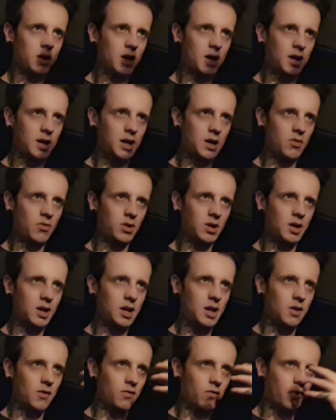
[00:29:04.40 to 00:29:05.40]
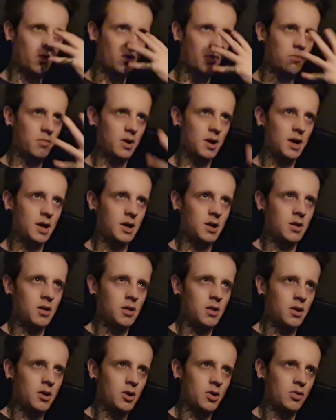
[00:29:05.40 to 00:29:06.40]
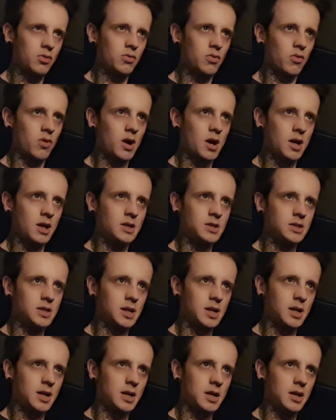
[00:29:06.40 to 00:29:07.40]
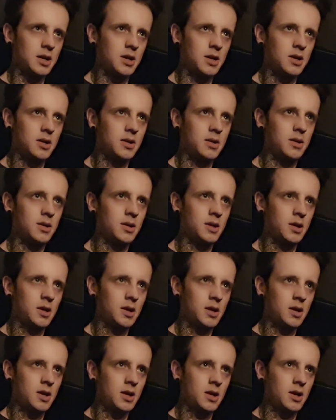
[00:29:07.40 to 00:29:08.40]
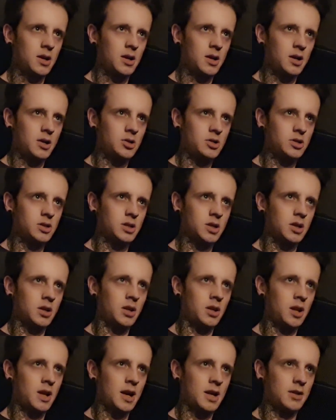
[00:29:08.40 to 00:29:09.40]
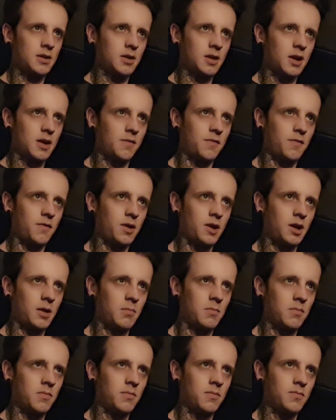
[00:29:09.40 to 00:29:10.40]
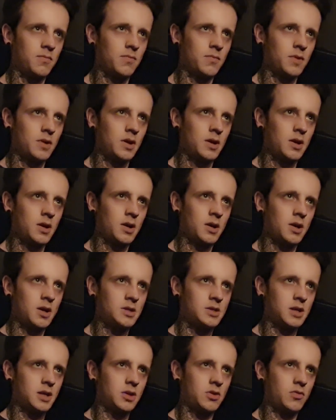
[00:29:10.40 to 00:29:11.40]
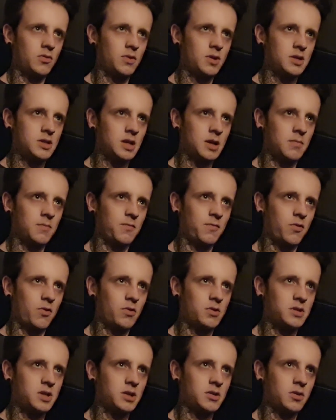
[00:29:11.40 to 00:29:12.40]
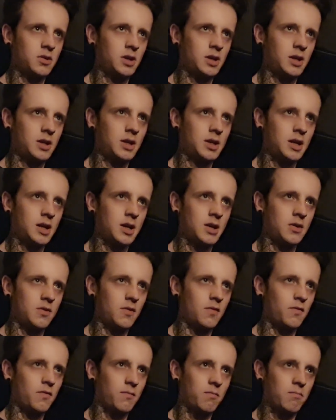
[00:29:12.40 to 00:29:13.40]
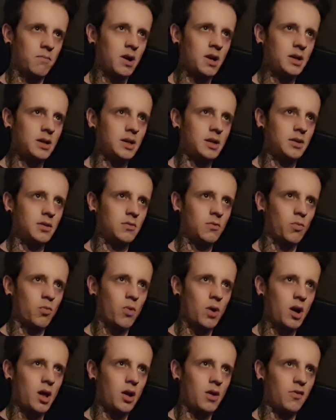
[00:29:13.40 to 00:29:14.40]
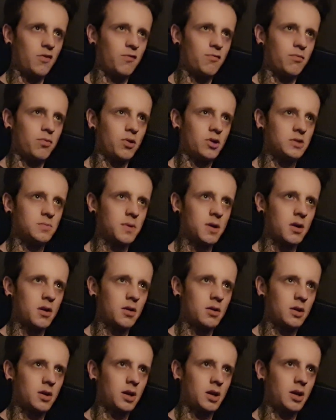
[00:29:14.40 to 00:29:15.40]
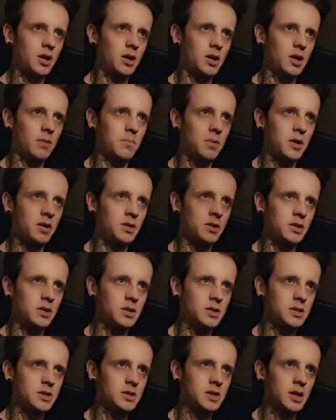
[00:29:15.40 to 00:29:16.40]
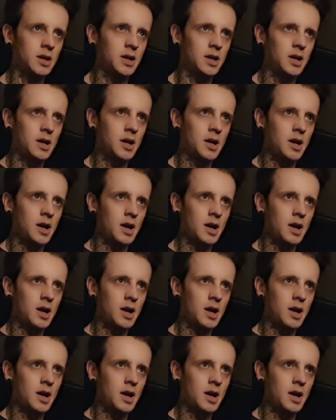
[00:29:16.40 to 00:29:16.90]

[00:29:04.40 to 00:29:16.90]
from where that area is, from my dragon's eye, and just connect to that flame. And as I do this, I'm focusing on the intent of money, wealth, prosperity, and abundance.